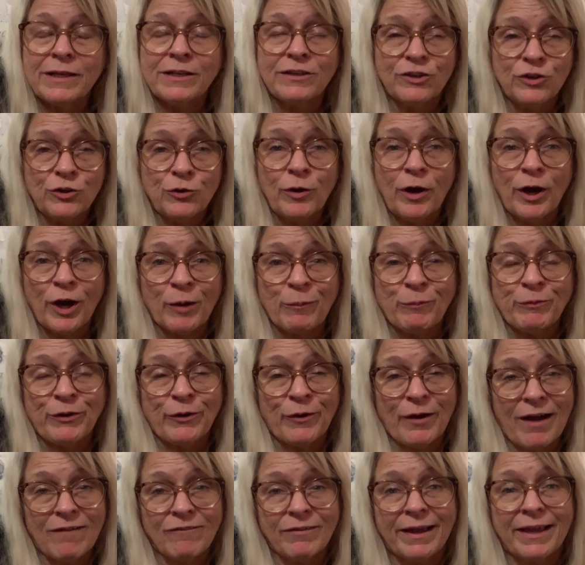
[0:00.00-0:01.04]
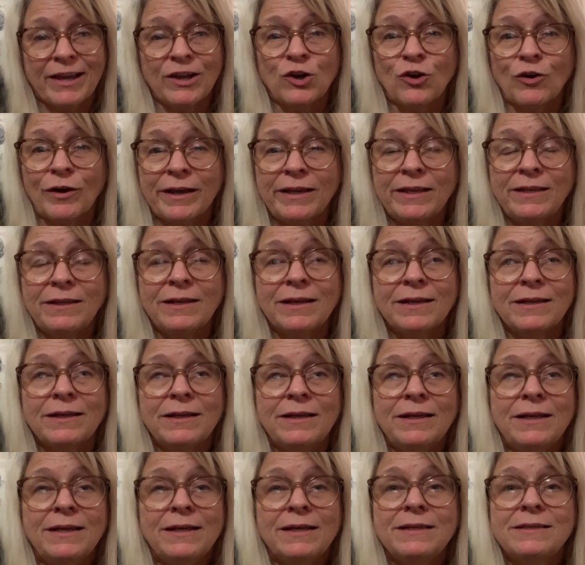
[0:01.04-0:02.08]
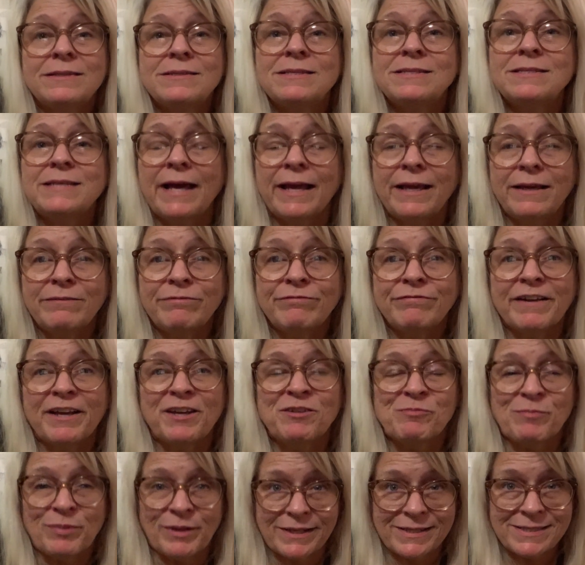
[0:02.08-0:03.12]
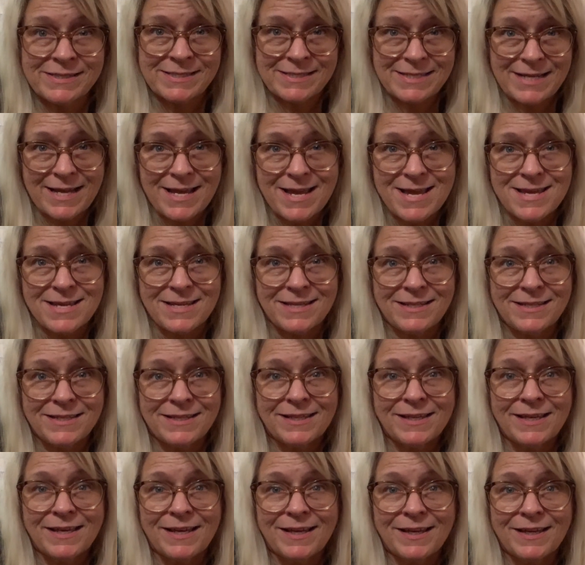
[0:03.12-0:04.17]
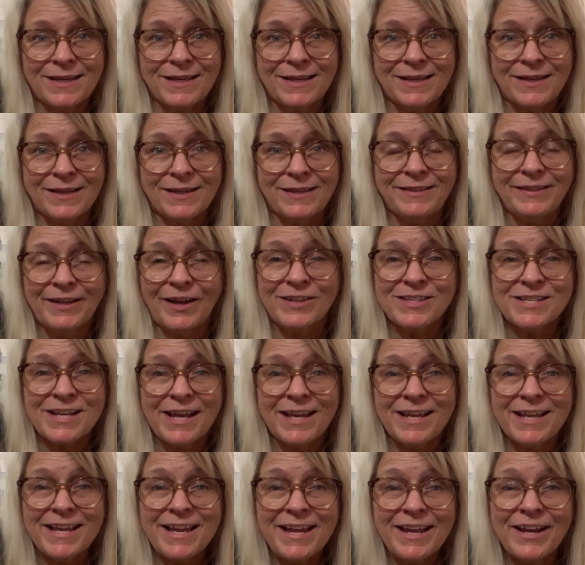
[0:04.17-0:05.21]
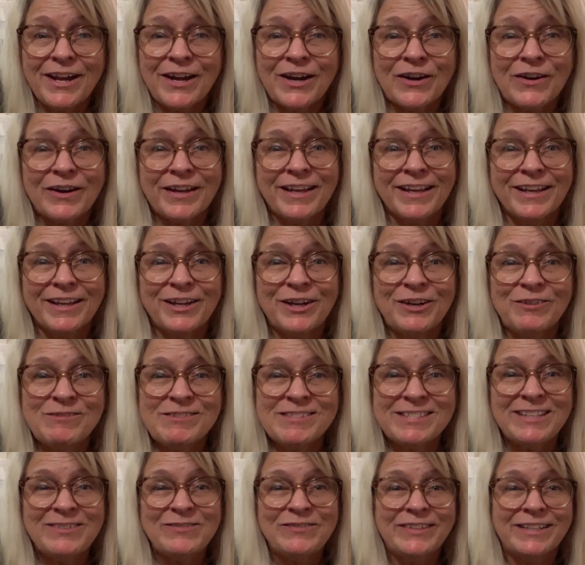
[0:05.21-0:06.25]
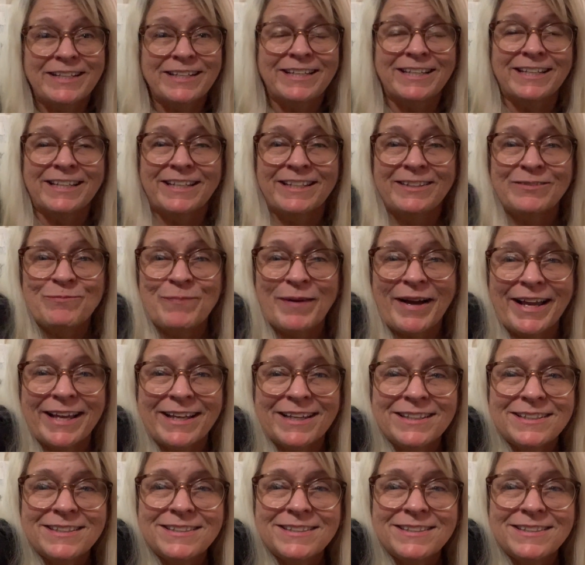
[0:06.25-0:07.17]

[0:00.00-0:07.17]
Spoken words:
do hope you have a great, safe, and blessed day. Y'all take care and come see me again. Bye.